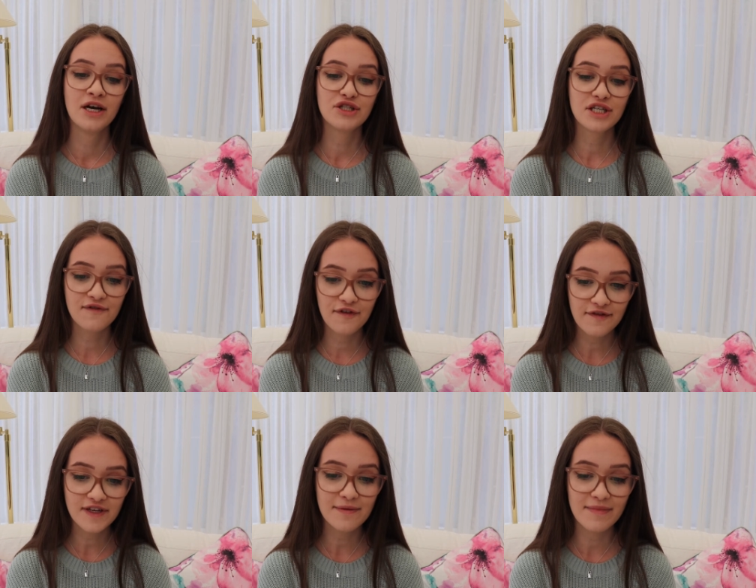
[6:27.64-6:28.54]
just
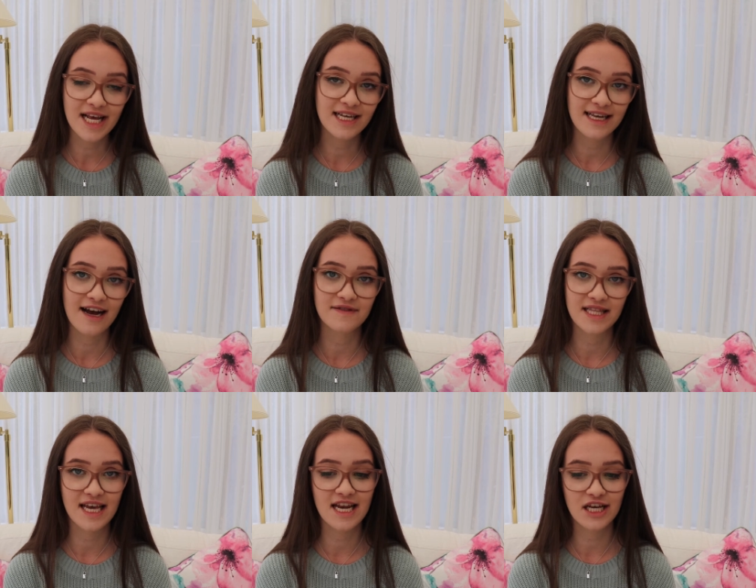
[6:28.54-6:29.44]
fifteen minutes after
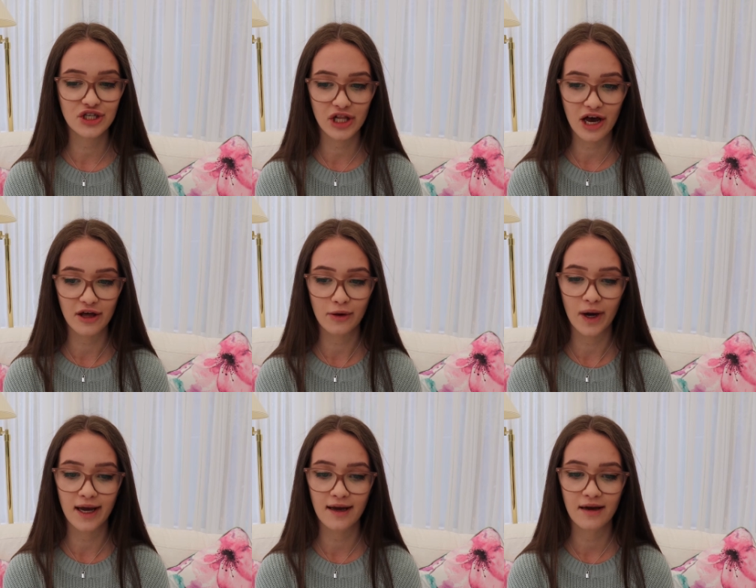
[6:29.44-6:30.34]
the initial
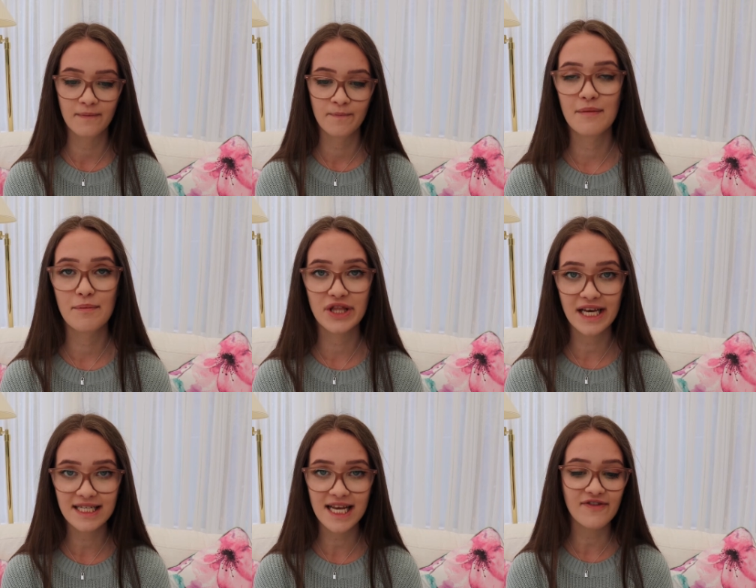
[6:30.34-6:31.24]
earthquake. But
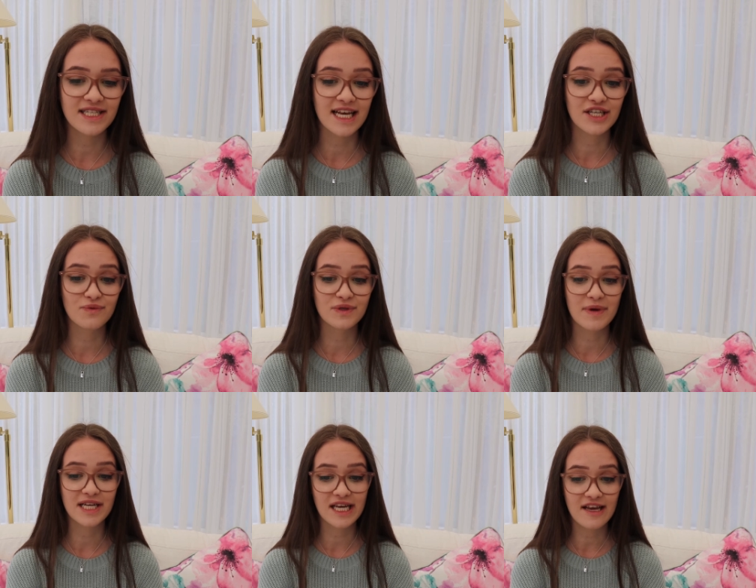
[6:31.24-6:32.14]
this devastation was
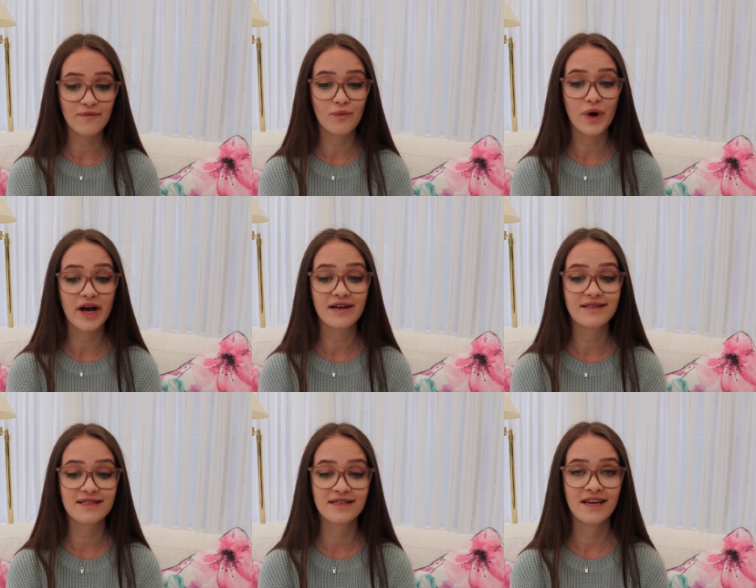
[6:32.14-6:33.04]
made even
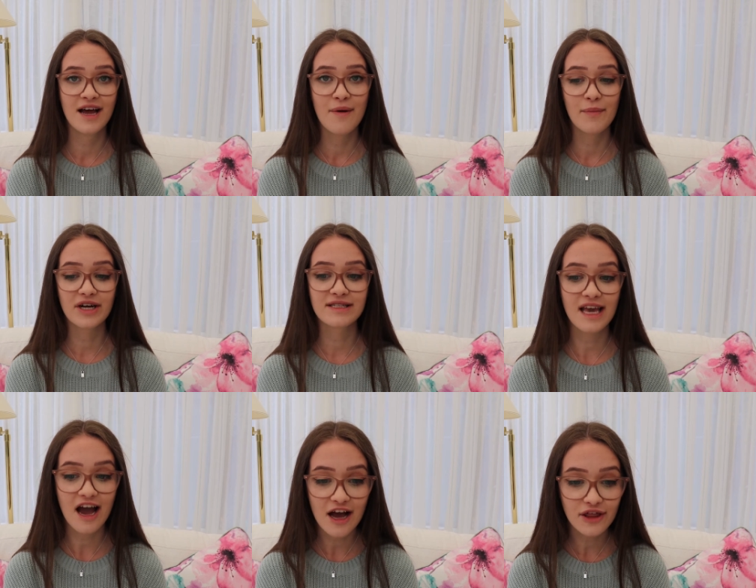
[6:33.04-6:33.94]
worse, because
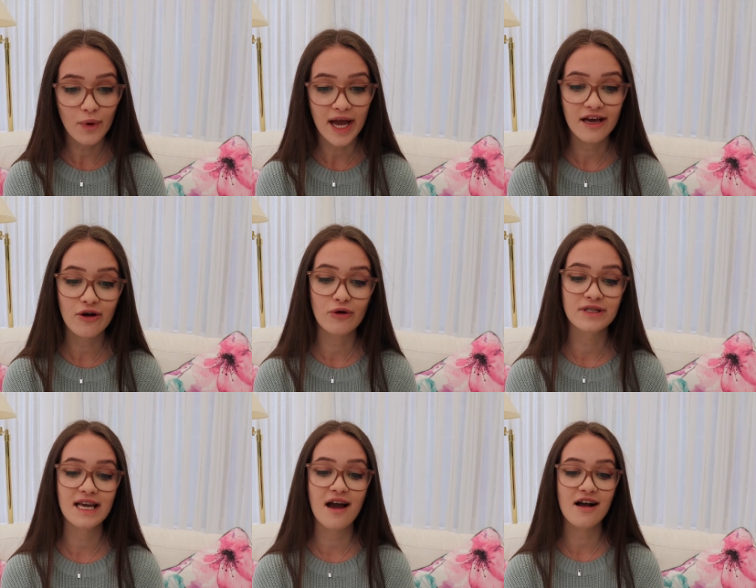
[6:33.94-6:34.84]
the earthquake
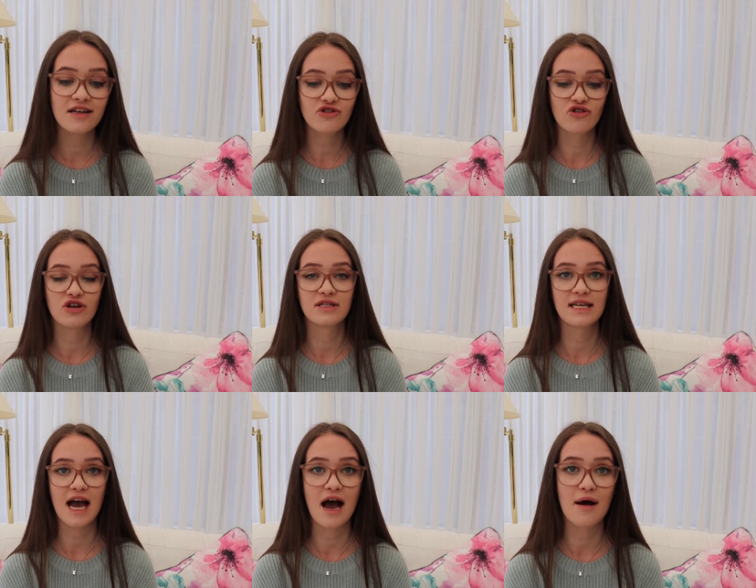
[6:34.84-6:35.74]
caused the Earth's crust
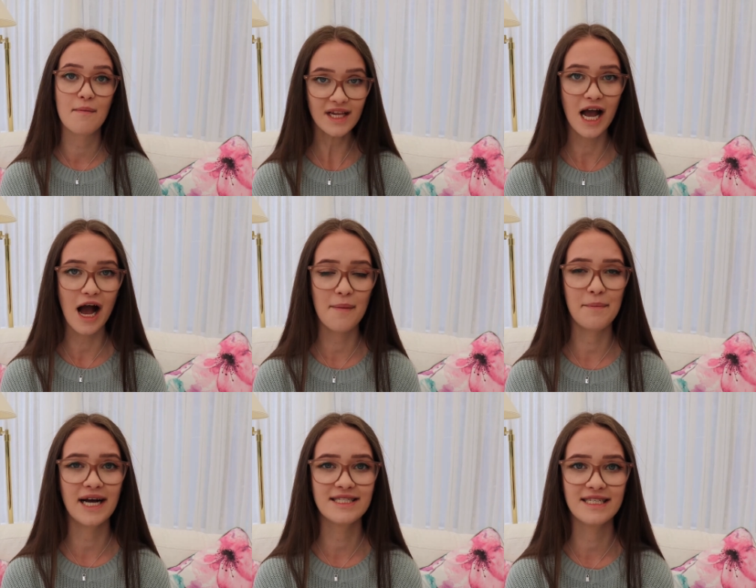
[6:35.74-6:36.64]
at, at
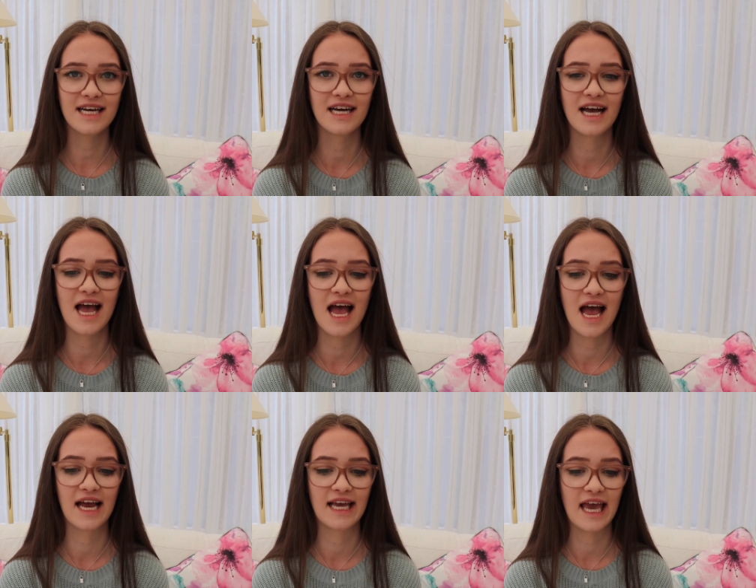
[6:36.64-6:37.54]
Banda
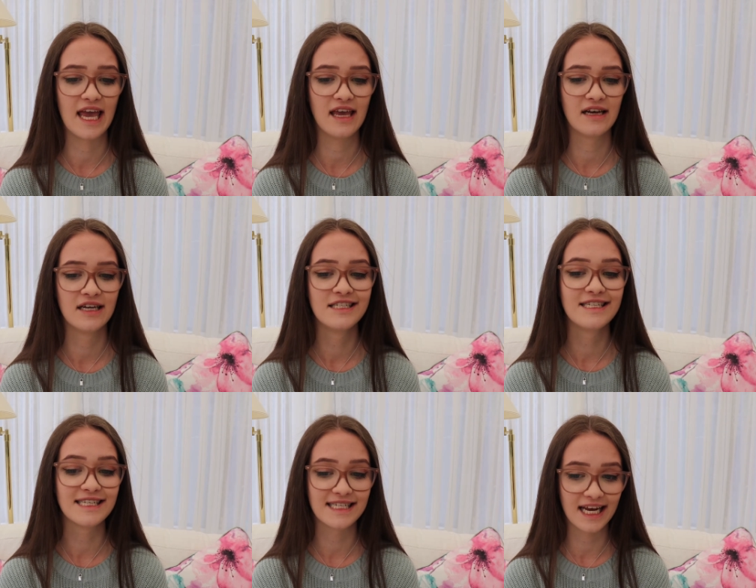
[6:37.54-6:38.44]
Aceh
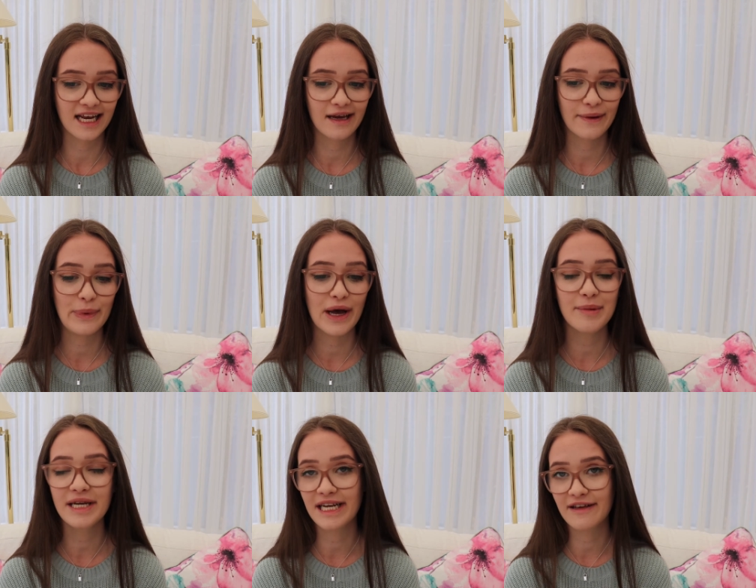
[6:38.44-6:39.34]
to sink,
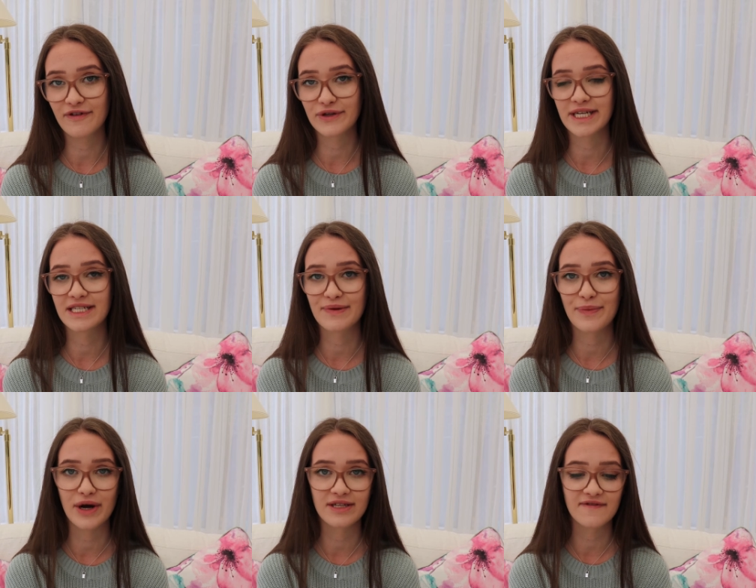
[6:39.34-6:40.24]
permanently flooding some
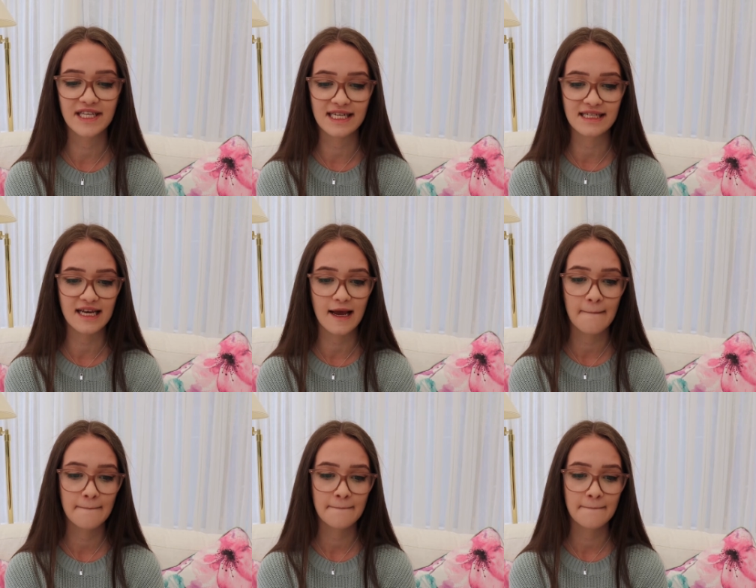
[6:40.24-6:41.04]
parts of the city.